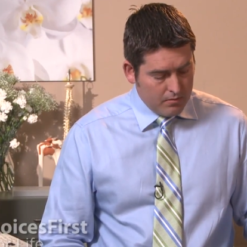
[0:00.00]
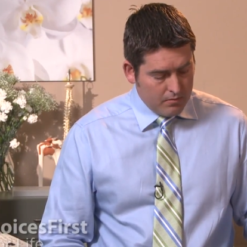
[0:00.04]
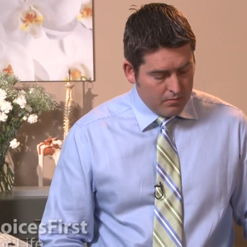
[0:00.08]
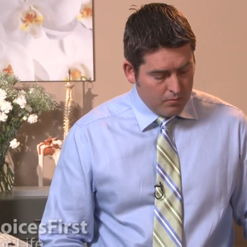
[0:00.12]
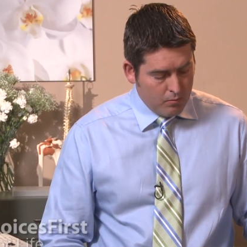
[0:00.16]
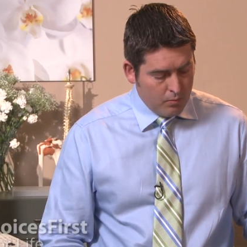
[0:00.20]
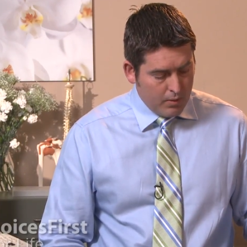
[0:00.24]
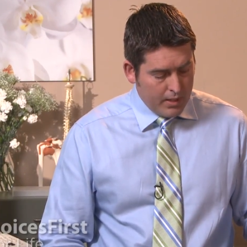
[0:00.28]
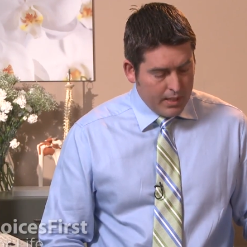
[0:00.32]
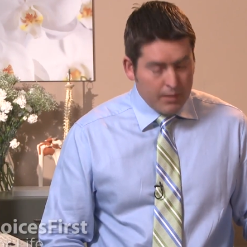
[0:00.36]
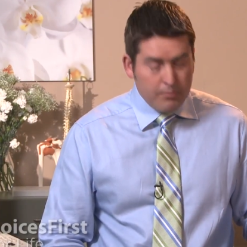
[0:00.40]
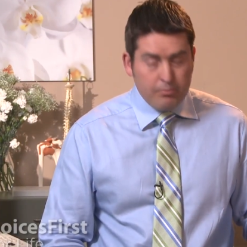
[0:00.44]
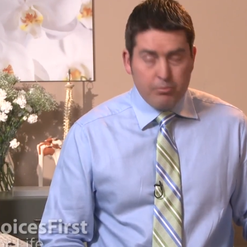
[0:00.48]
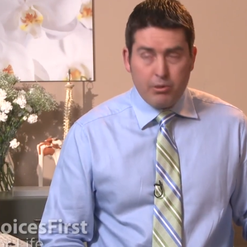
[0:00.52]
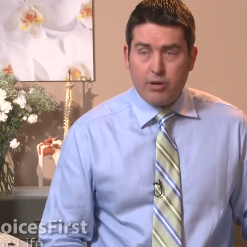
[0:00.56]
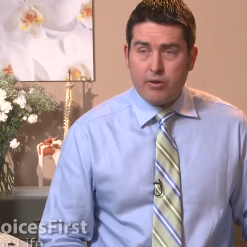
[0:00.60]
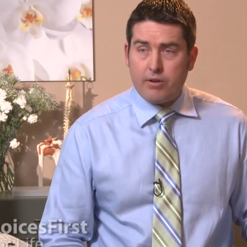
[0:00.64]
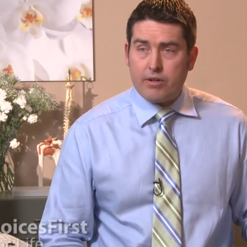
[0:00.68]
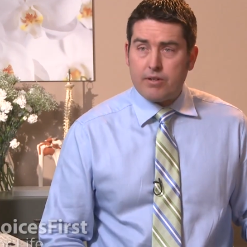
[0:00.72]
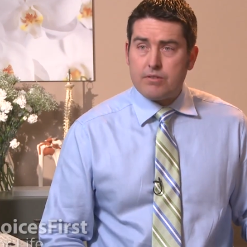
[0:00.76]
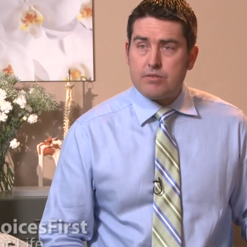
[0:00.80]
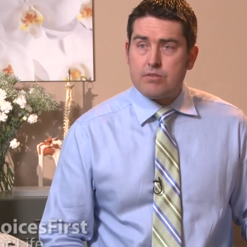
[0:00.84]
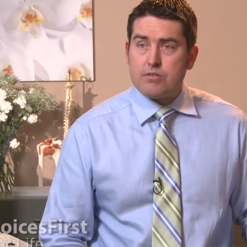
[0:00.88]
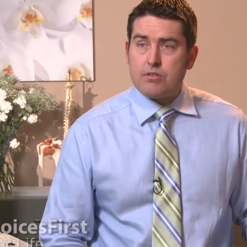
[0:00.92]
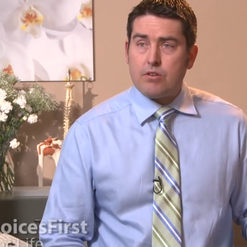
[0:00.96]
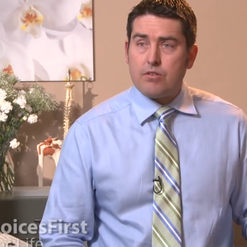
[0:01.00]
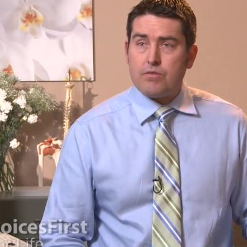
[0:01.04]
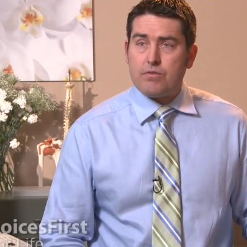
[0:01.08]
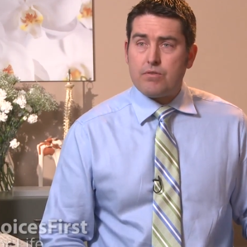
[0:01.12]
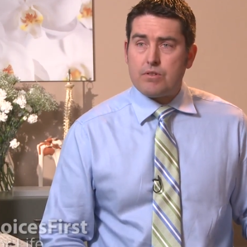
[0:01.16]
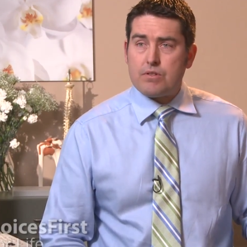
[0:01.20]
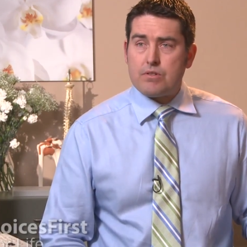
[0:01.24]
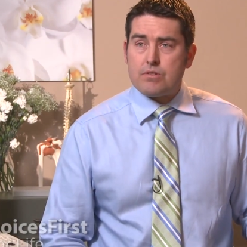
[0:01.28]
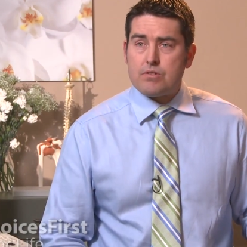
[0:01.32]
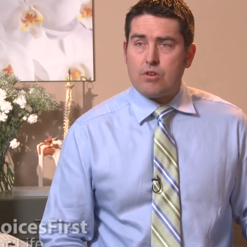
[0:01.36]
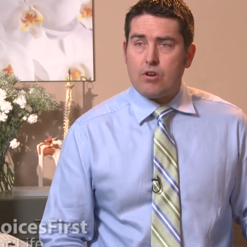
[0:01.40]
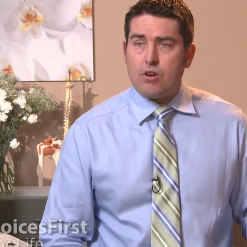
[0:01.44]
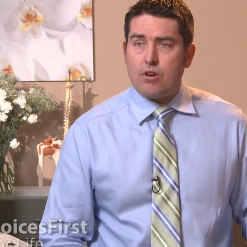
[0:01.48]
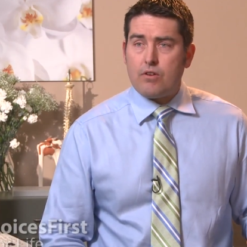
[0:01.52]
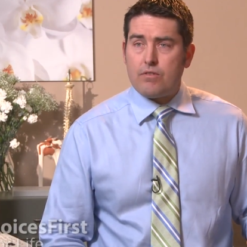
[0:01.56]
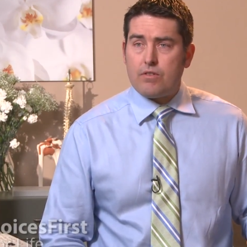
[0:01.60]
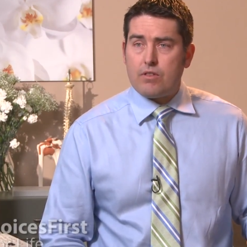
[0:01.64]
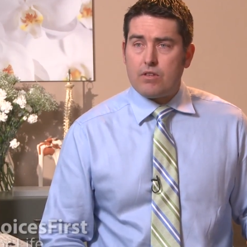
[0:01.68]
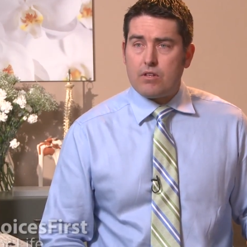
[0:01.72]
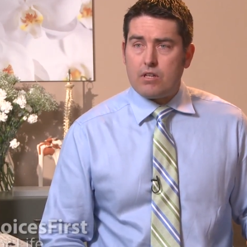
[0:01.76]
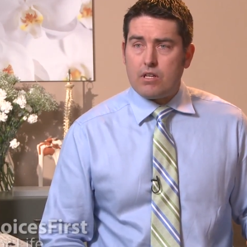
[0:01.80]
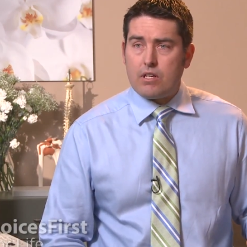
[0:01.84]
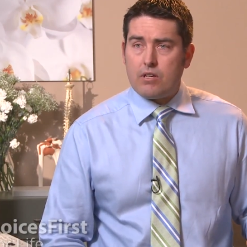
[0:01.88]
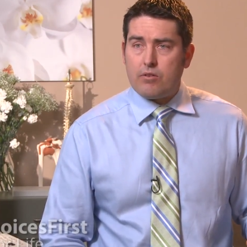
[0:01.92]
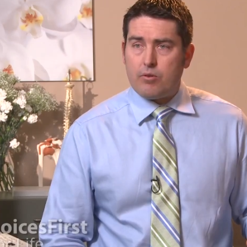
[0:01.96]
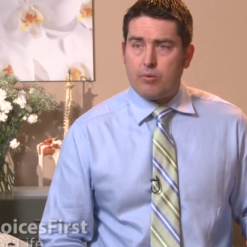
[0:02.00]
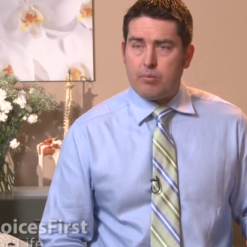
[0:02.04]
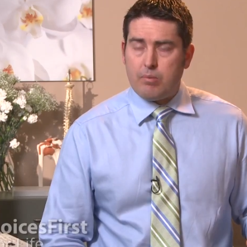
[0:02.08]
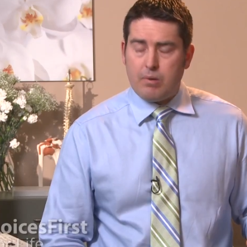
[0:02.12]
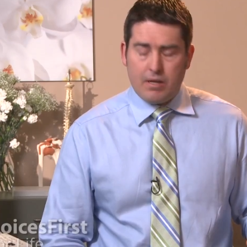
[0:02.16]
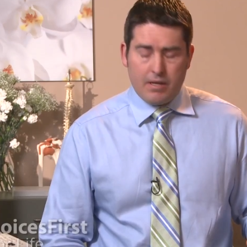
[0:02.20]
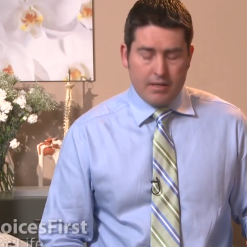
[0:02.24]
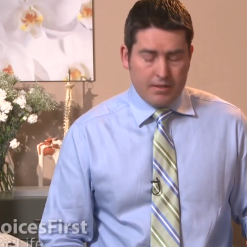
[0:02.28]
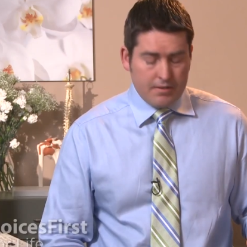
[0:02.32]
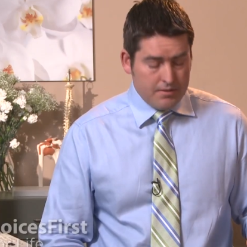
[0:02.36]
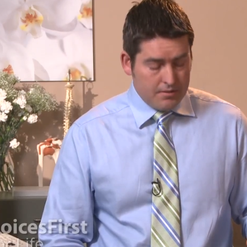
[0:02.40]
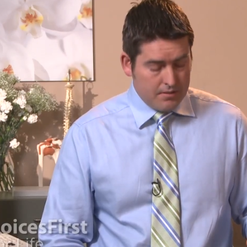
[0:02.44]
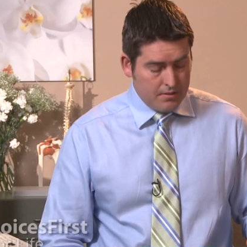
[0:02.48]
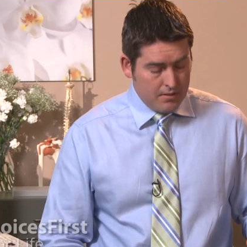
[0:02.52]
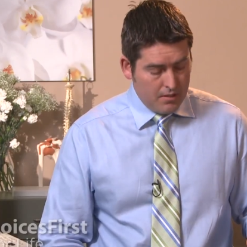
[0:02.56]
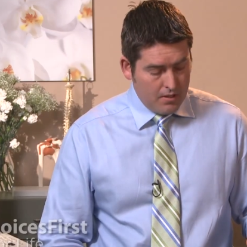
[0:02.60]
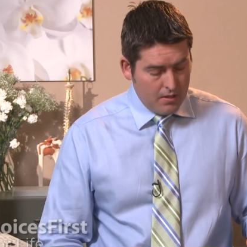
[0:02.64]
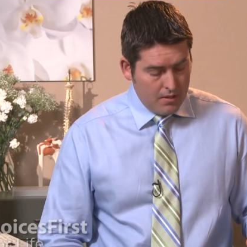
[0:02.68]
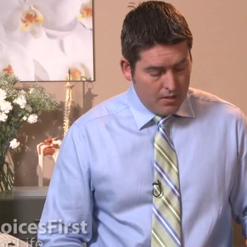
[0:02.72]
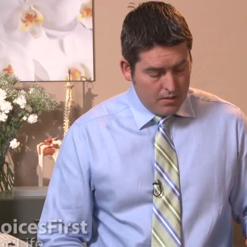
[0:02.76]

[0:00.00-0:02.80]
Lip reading: weight-bearing surface of the knee replaced.